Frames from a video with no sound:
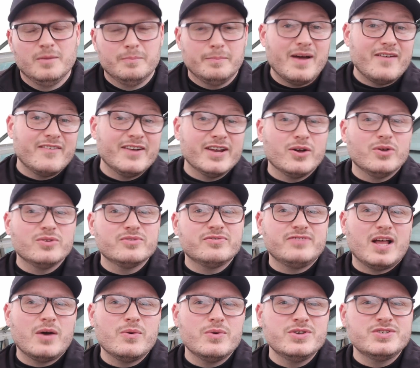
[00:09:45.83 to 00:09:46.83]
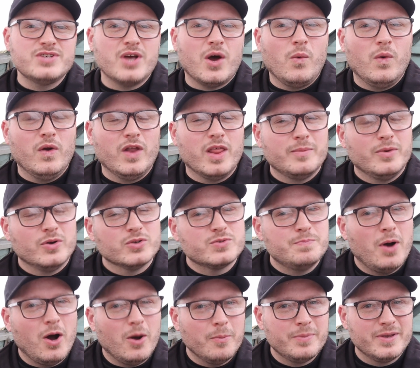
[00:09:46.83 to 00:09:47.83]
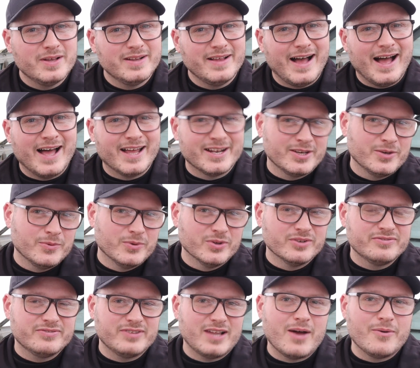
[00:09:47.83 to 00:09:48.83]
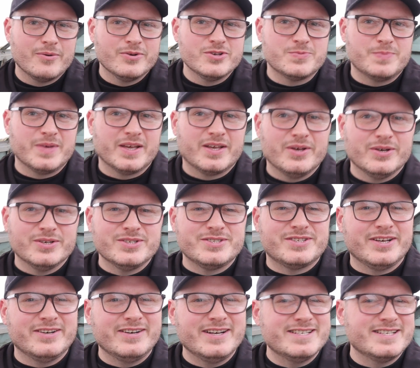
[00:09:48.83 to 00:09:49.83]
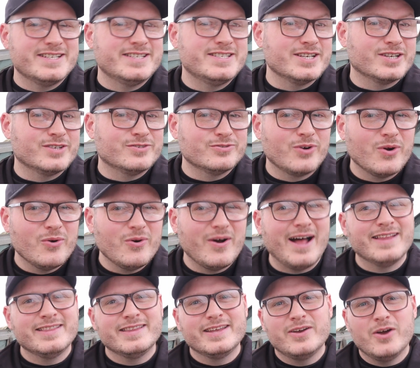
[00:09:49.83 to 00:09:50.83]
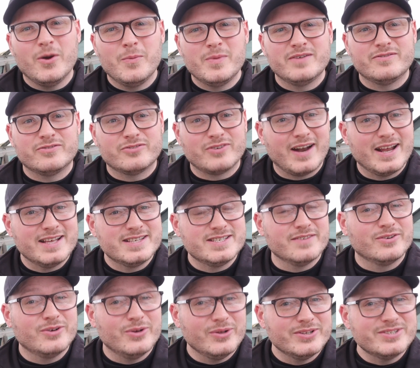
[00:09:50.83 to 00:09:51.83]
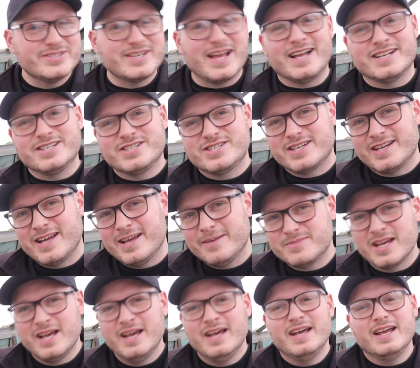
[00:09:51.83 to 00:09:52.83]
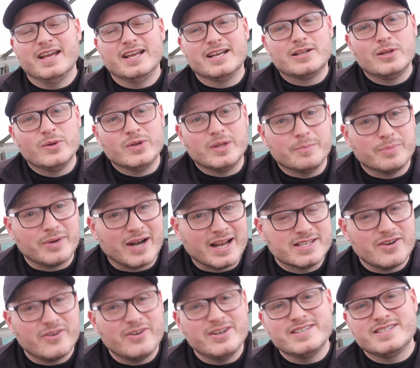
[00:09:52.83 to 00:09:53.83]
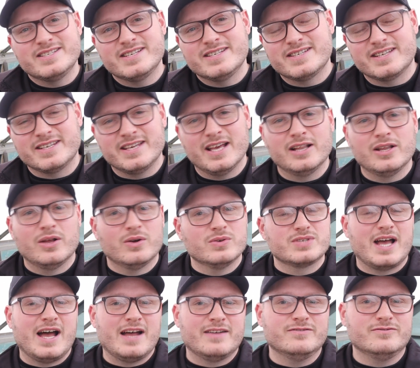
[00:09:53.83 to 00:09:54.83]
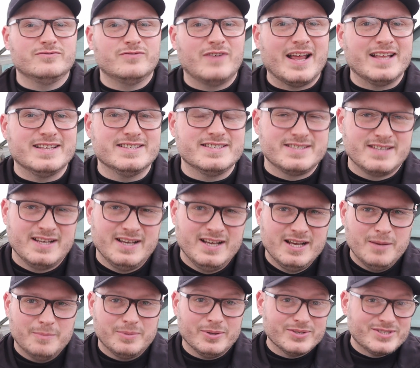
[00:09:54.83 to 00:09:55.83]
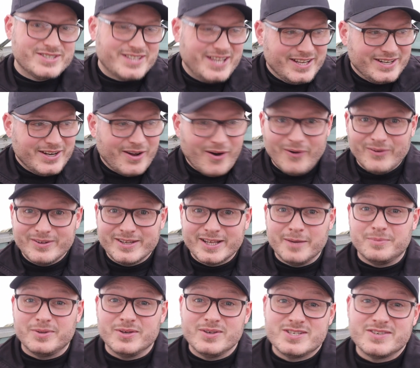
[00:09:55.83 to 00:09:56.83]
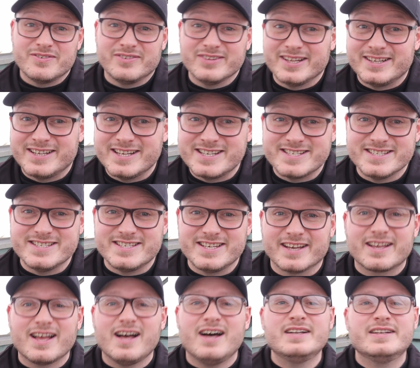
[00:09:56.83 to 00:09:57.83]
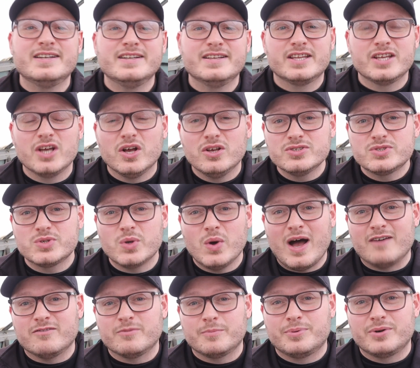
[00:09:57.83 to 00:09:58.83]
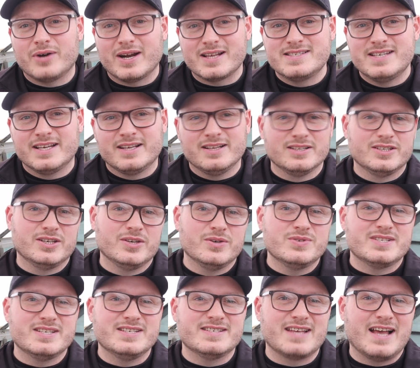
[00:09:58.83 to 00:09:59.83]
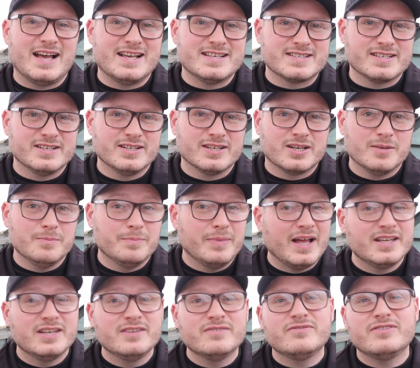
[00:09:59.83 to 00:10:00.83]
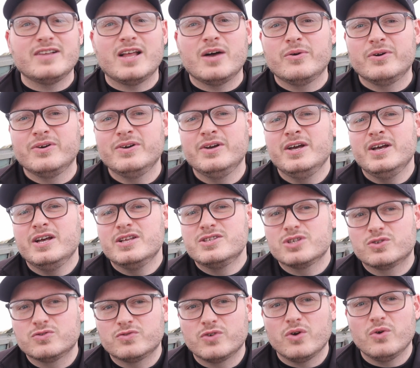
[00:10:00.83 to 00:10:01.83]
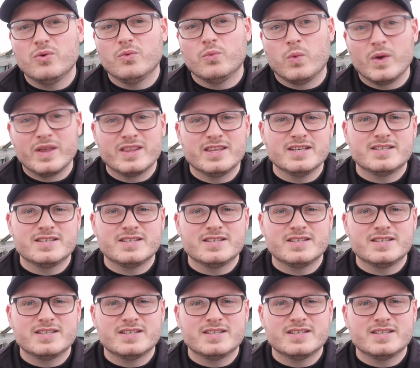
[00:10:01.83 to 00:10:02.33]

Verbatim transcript: Marigold flowers are one of the most popular annual flowers because they're easy to grow and they come in a variety of colours and shapes, including bright oranges, yellows and reds. Plus, they're not only a beautiful addition to your garden, they also have practical uses as a companion flower to grow with your